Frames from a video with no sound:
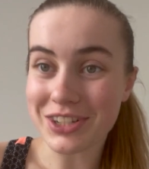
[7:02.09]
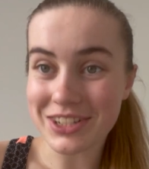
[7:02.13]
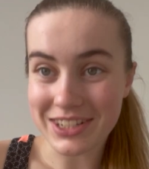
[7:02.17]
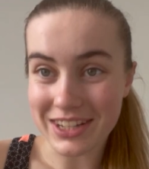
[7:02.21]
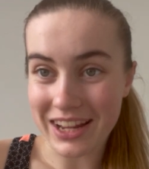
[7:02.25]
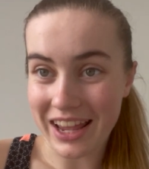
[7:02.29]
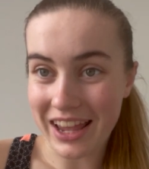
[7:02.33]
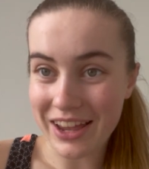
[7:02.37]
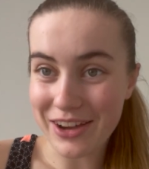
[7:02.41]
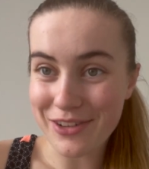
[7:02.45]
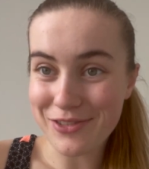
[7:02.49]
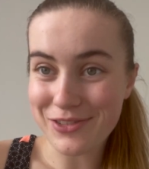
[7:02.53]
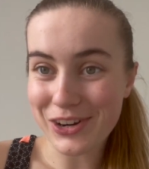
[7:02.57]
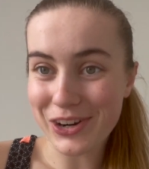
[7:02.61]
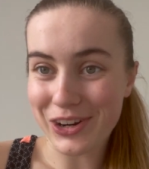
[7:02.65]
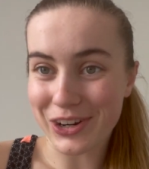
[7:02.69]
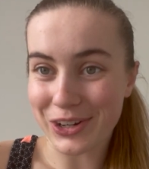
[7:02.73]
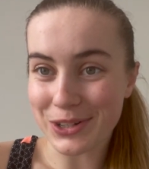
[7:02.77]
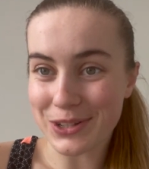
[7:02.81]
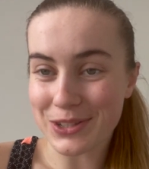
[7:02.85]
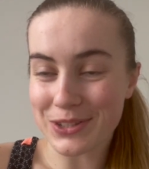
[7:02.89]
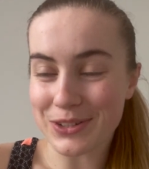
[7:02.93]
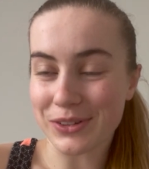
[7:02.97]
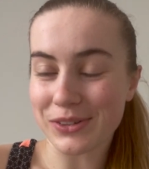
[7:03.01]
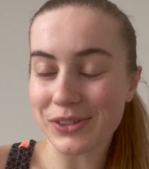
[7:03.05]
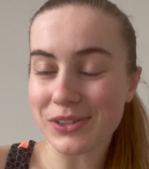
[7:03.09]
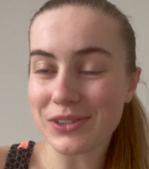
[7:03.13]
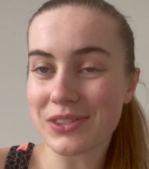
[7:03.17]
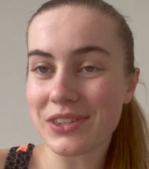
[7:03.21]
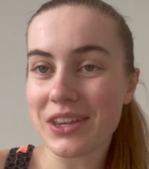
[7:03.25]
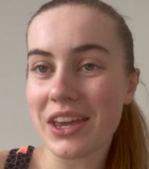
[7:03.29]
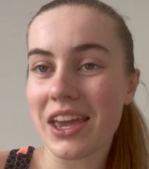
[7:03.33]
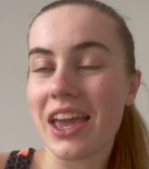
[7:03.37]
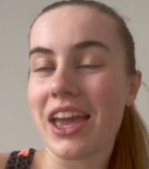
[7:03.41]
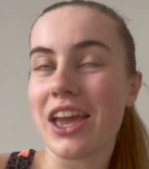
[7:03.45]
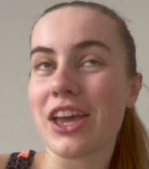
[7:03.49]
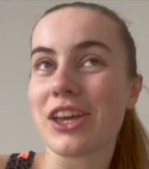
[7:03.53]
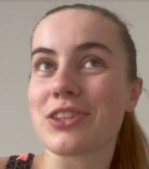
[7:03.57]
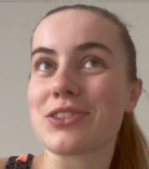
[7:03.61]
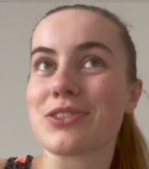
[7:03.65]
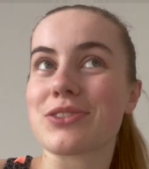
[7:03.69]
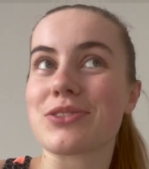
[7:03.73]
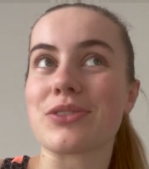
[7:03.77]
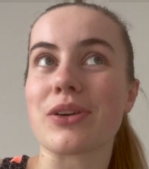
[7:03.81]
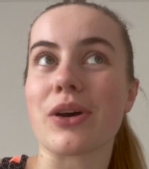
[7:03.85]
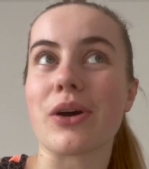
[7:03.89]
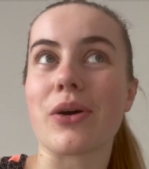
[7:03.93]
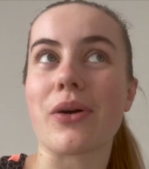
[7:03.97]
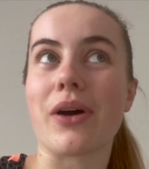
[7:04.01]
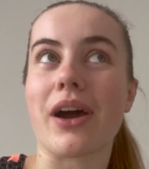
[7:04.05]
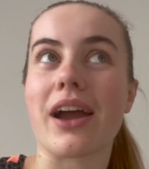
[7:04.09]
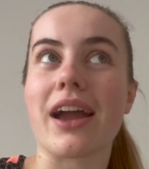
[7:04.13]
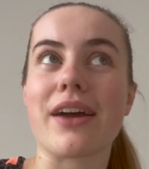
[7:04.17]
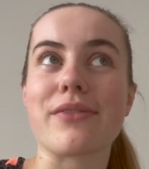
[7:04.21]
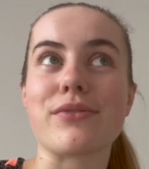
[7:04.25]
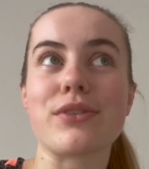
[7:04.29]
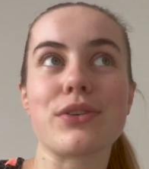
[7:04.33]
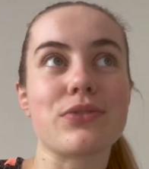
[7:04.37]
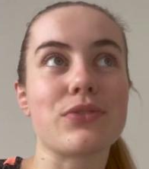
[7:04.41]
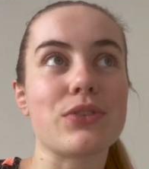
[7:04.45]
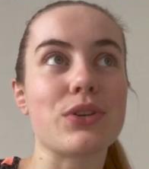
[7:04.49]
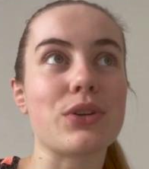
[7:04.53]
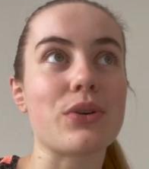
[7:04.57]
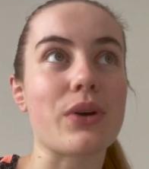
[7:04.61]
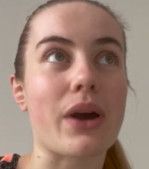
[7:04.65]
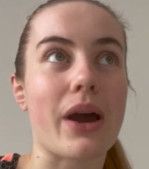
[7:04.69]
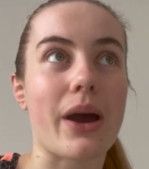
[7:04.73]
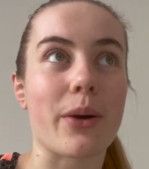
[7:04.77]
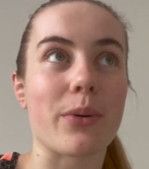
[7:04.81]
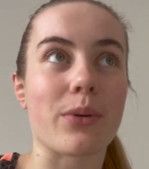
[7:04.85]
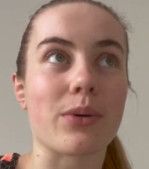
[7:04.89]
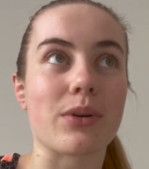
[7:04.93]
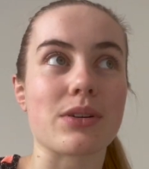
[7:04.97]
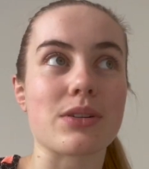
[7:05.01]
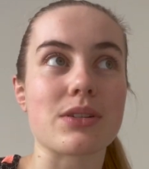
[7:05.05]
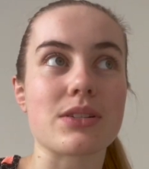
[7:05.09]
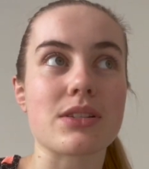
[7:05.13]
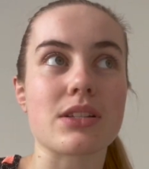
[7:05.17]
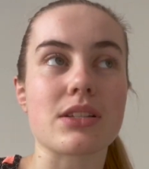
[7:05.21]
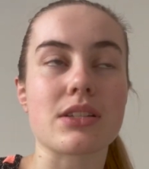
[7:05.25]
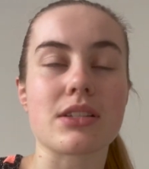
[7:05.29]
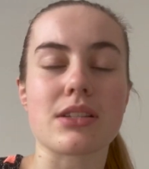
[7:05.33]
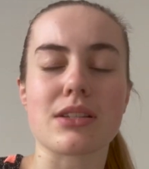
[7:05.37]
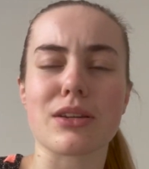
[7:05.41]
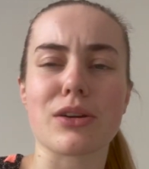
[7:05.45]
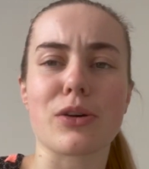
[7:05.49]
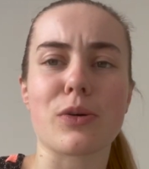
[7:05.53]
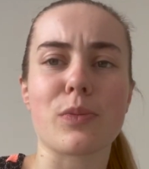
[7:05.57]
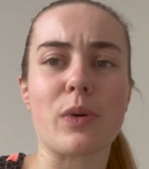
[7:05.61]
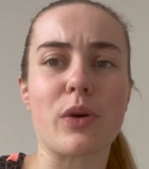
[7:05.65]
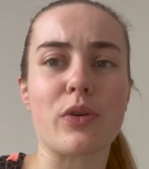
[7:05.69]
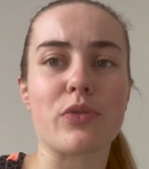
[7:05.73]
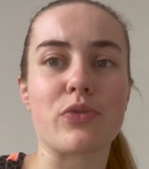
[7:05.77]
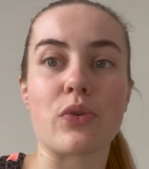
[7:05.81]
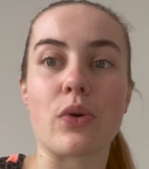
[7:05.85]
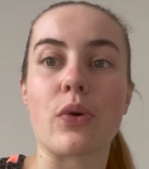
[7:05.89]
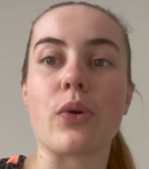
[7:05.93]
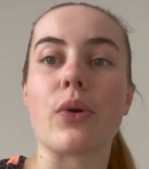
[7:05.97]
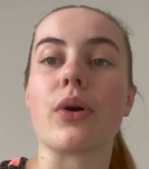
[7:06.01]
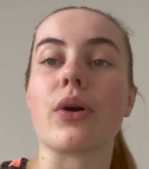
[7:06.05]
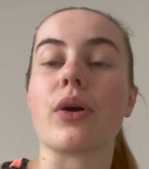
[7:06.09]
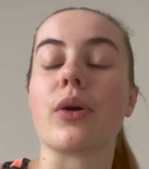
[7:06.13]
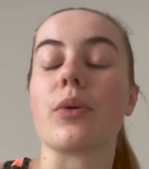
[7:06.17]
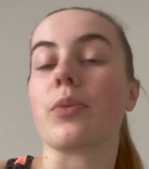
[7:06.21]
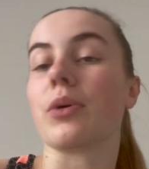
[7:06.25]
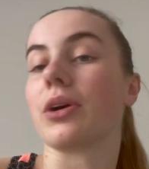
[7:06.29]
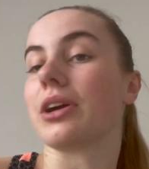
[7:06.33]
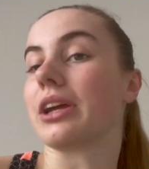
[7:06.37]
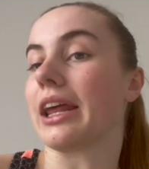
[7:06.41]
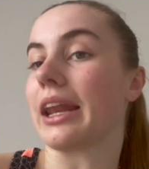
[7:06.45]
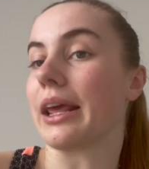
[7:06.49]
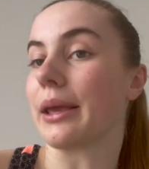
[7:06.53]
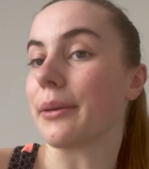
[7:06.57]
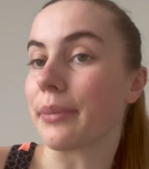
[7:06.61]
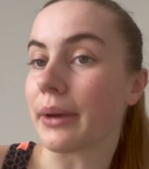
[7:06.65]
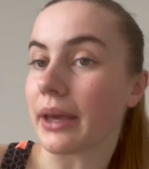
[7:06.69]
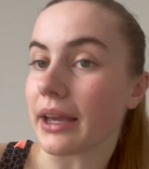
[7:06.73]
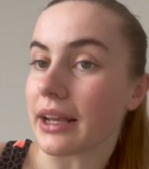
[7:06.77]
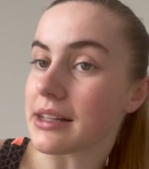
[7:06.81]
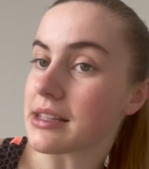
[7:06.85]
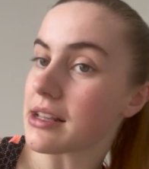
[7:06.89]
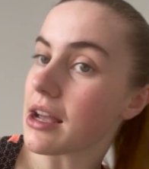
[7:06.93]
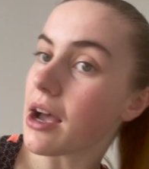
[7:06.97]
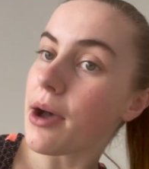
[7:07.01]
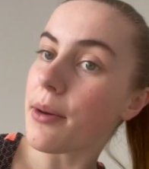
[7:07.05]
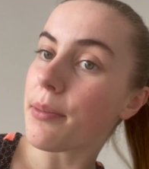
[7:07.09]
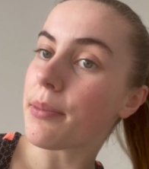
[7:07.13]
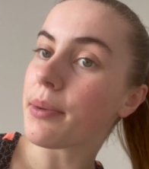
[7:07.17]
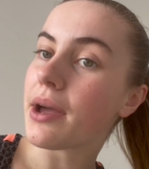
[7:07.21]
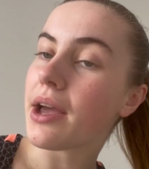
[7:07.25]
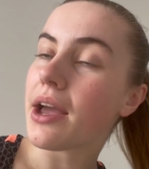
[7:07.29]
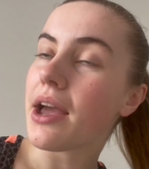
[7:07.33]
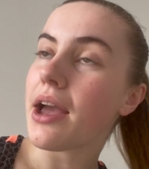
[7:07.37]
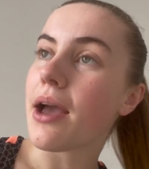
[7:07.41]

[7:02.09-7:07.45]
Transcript: day of rehearsals, so I have a few hours still before we're getting picked up,